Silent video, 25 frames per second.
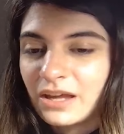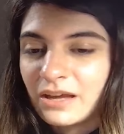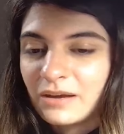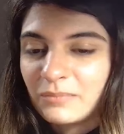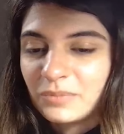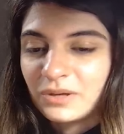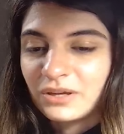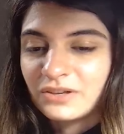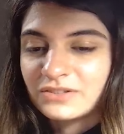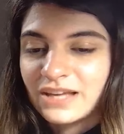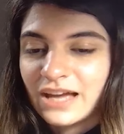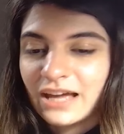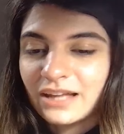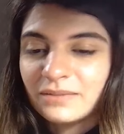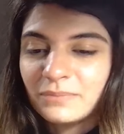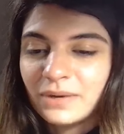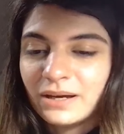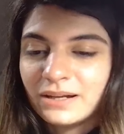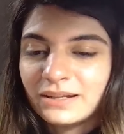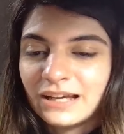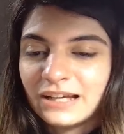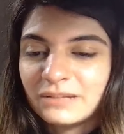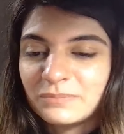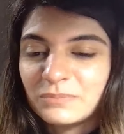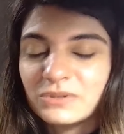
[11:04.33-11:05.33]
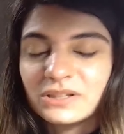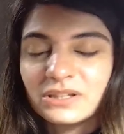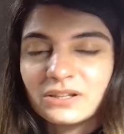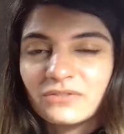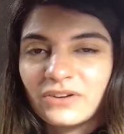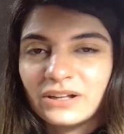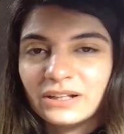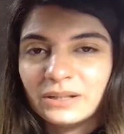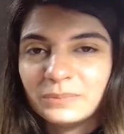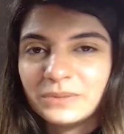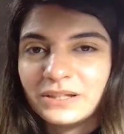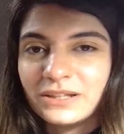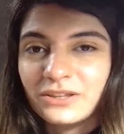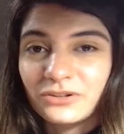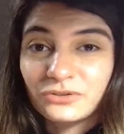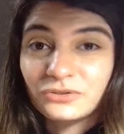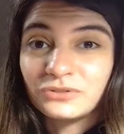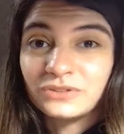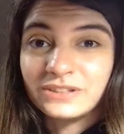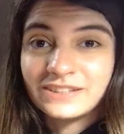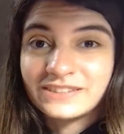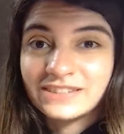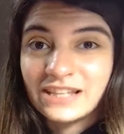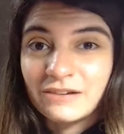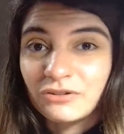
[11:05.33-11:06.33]
Because had my knight been developed either to
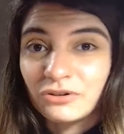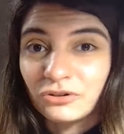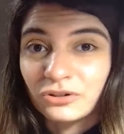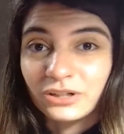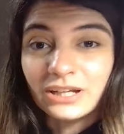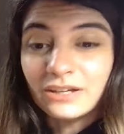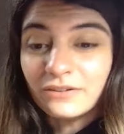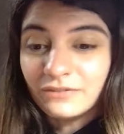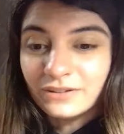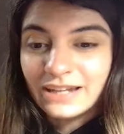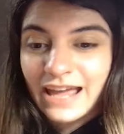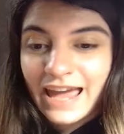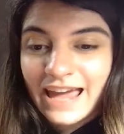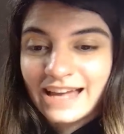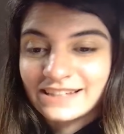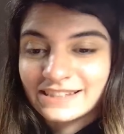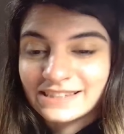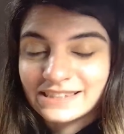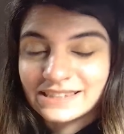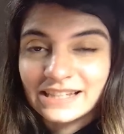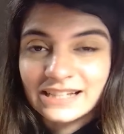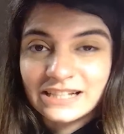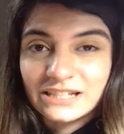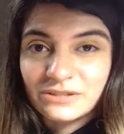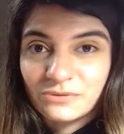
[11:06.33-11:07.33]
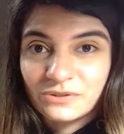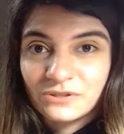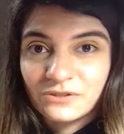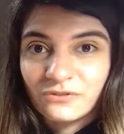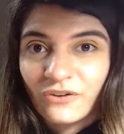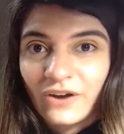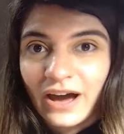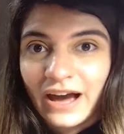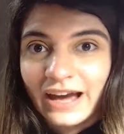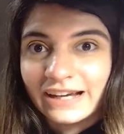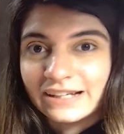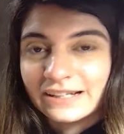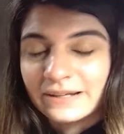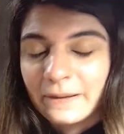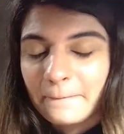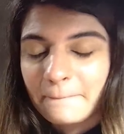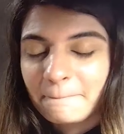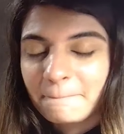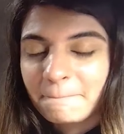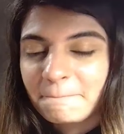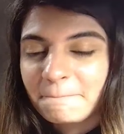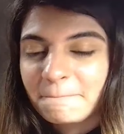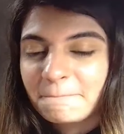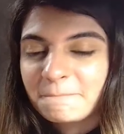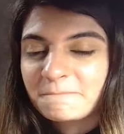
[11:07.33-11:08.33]
d7 or even a6 was fine,
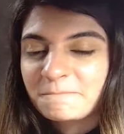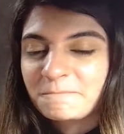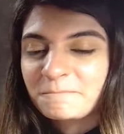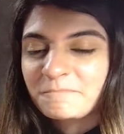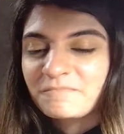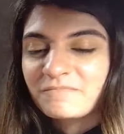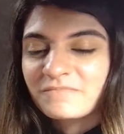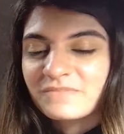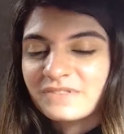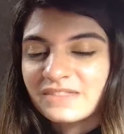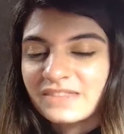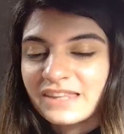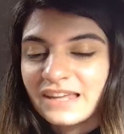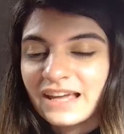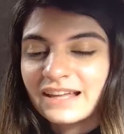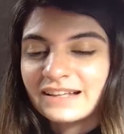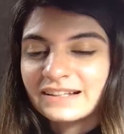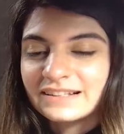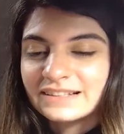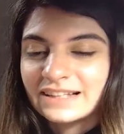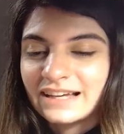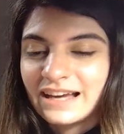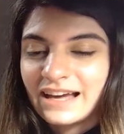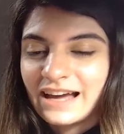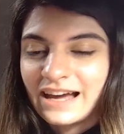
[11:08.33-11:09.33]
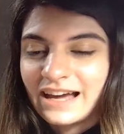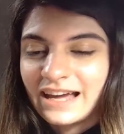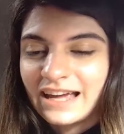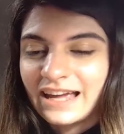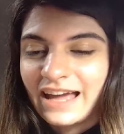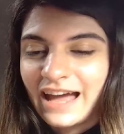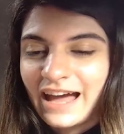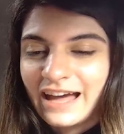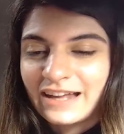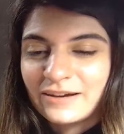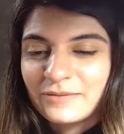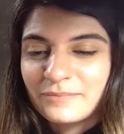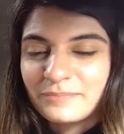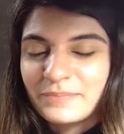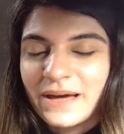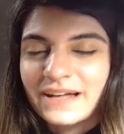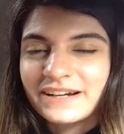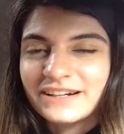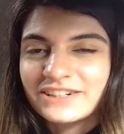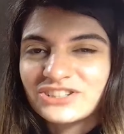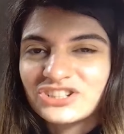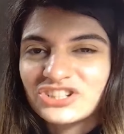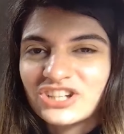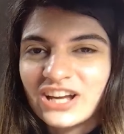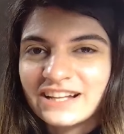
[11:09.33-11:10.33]
then I had a better
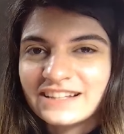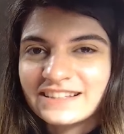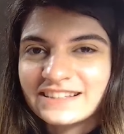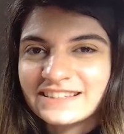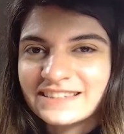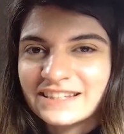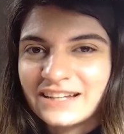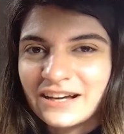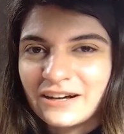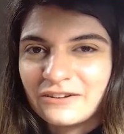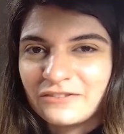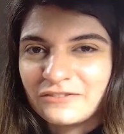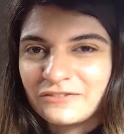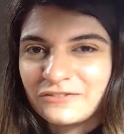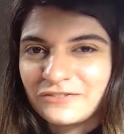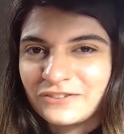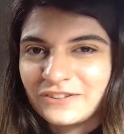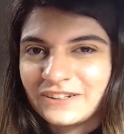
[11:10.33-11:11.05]
chance of